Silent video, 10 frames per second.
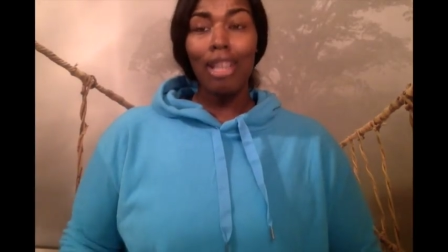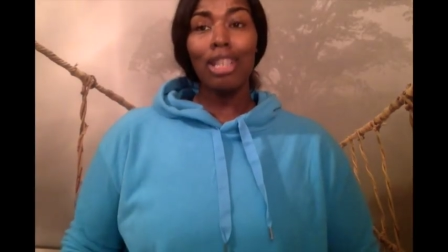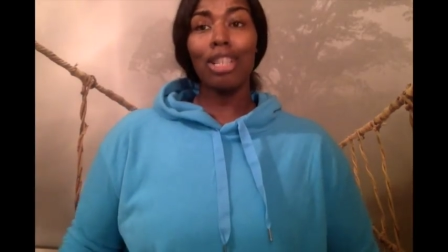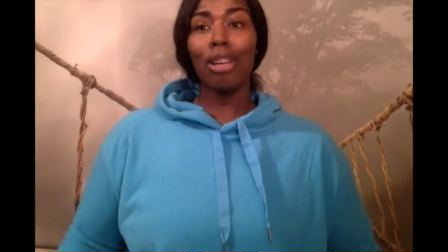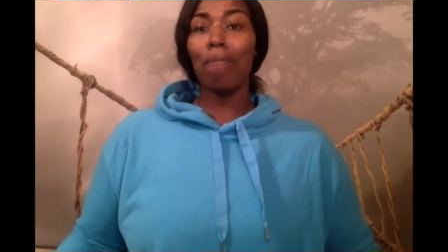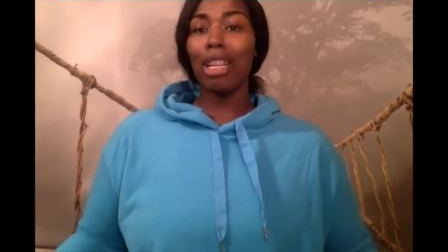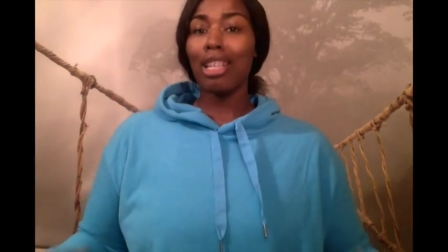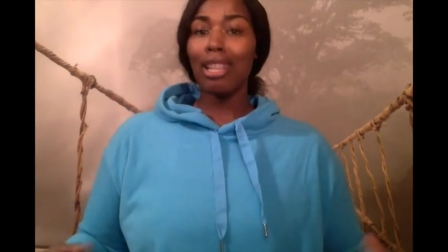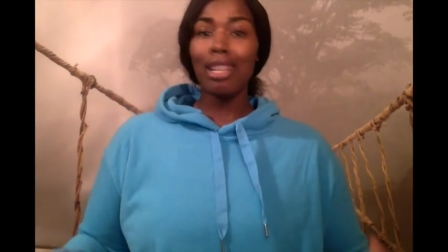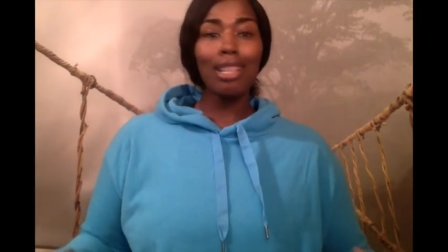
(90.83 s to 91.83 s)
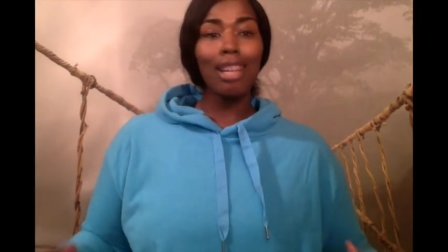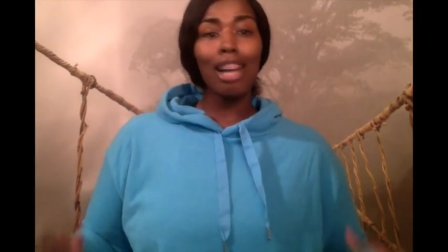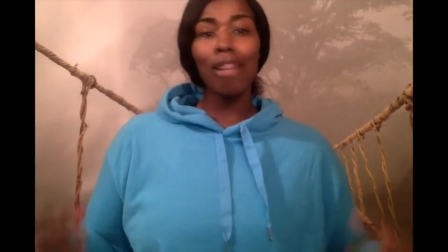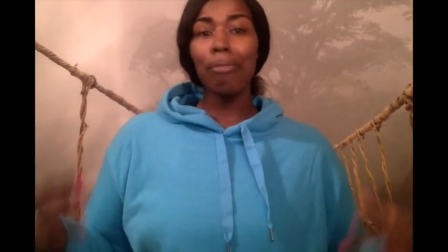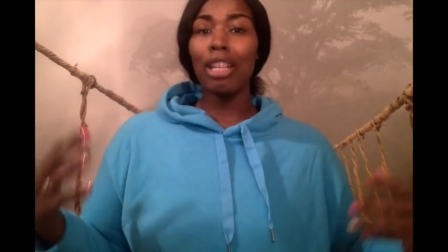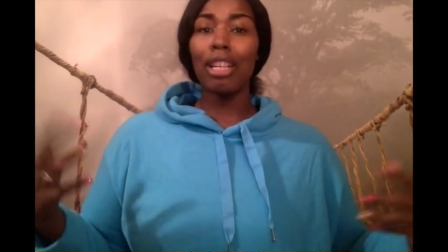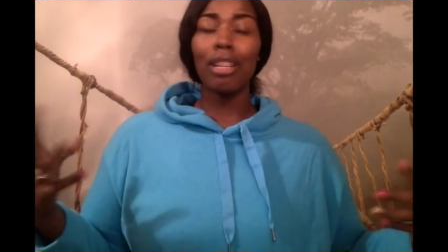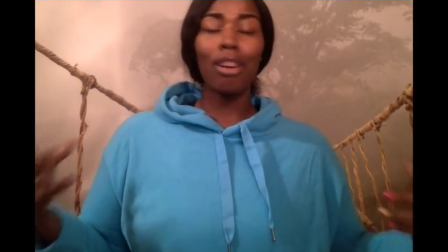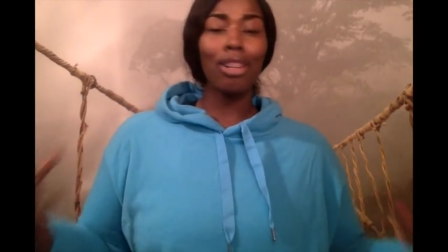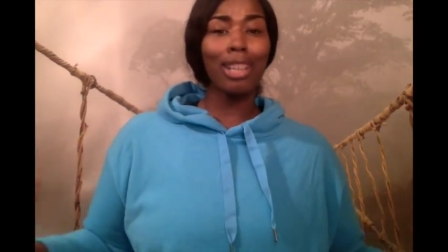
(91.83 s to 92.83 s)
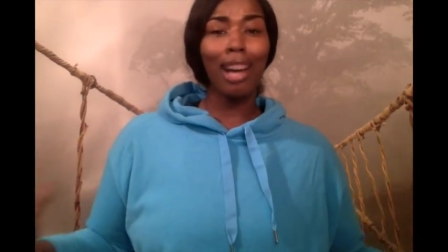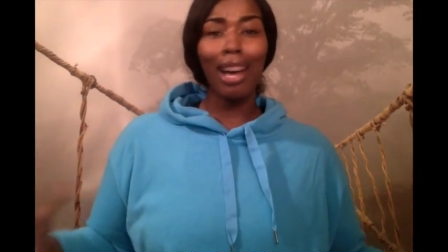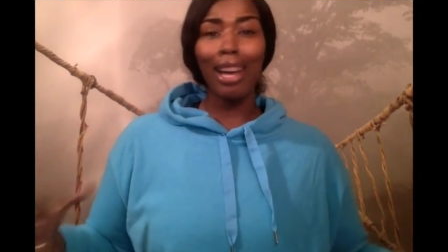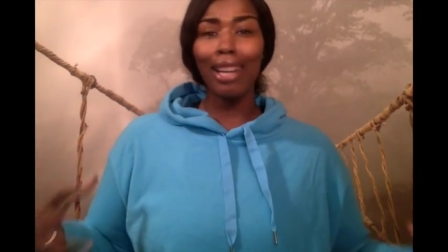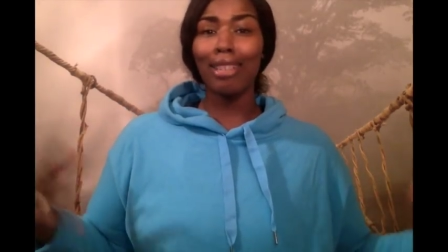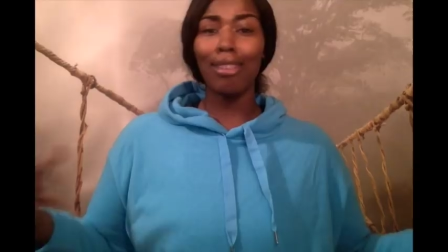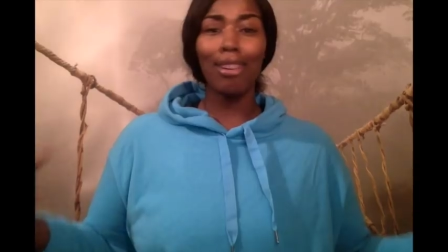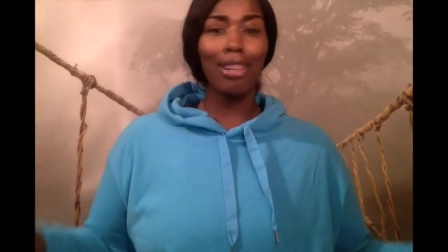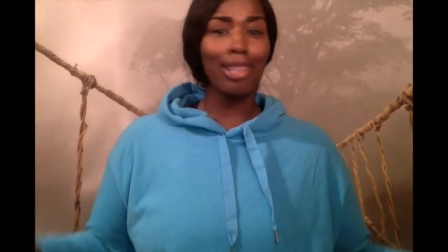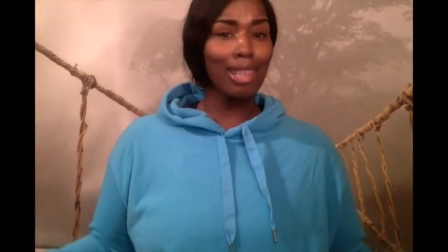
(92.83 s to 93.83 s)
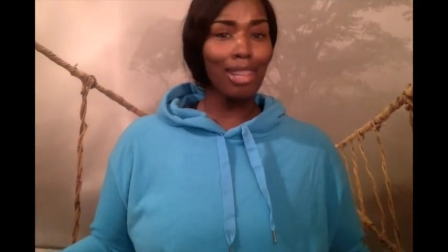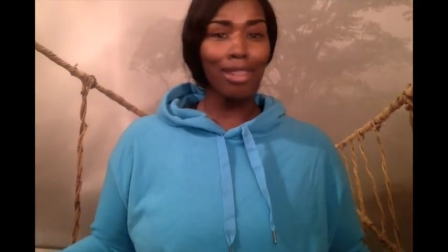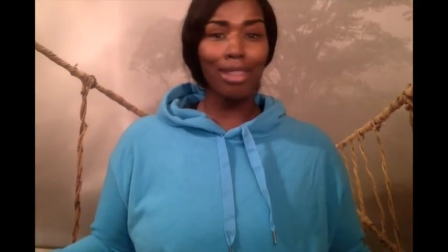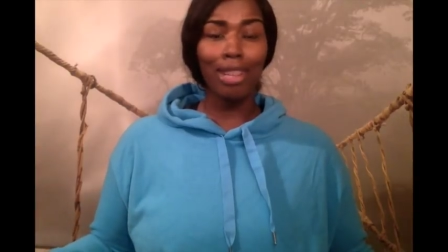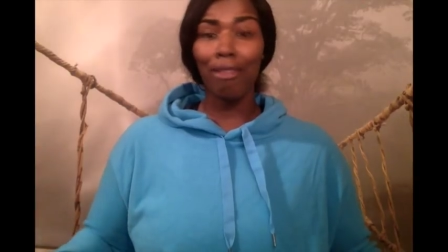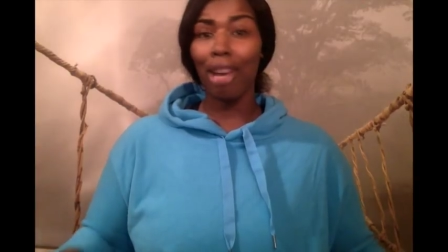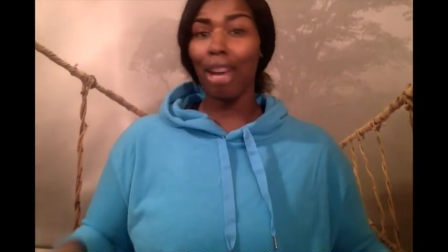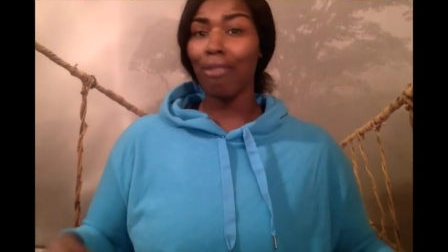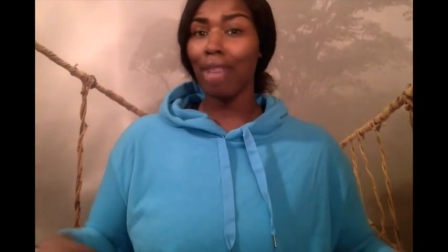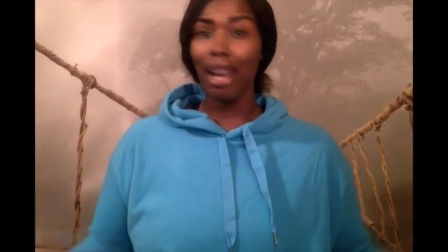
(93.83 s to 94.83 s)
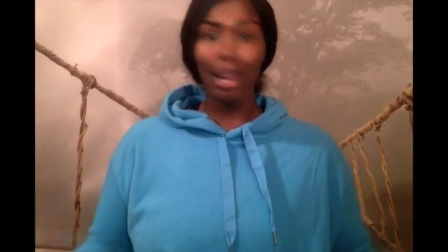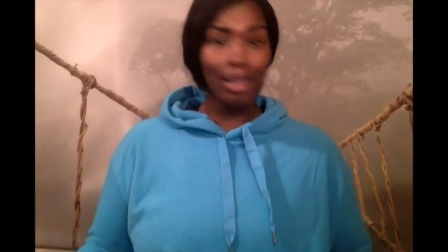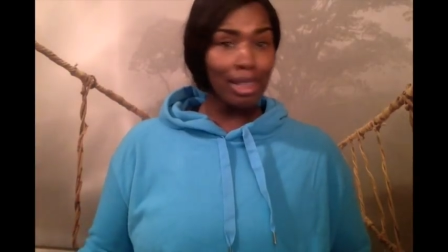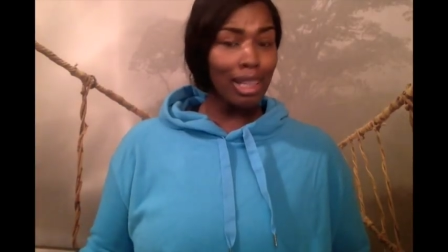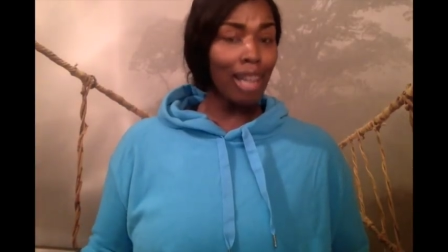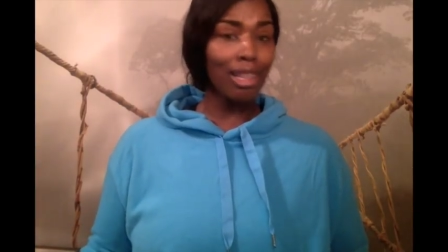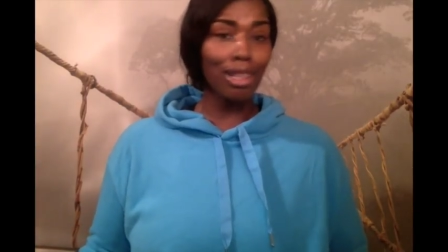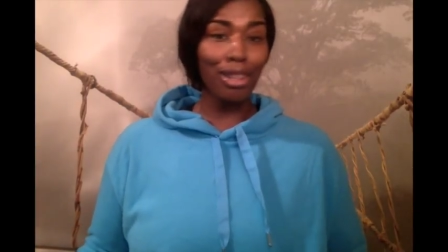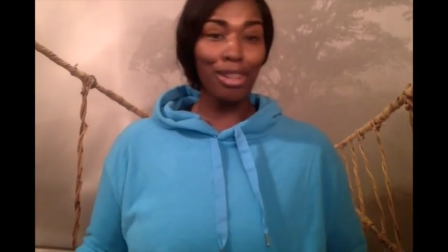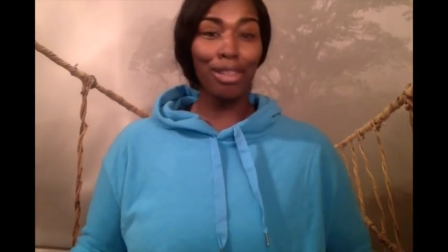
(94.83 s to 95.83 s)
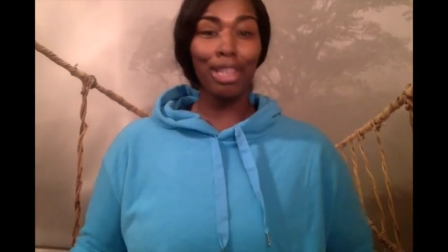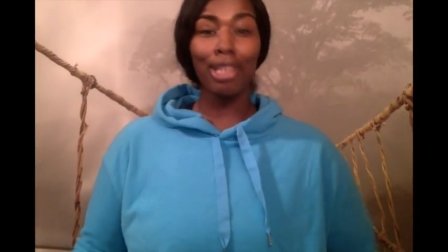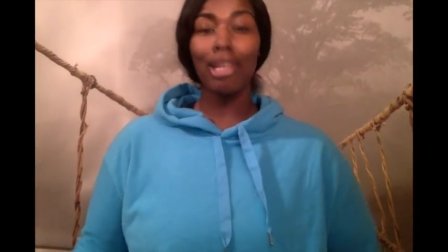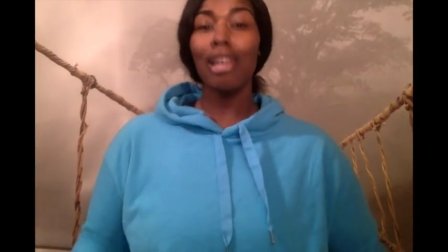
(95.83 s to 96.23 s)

So my skin is not going to be looking all tight and all this other stuff. I have not had any kind of surgeries.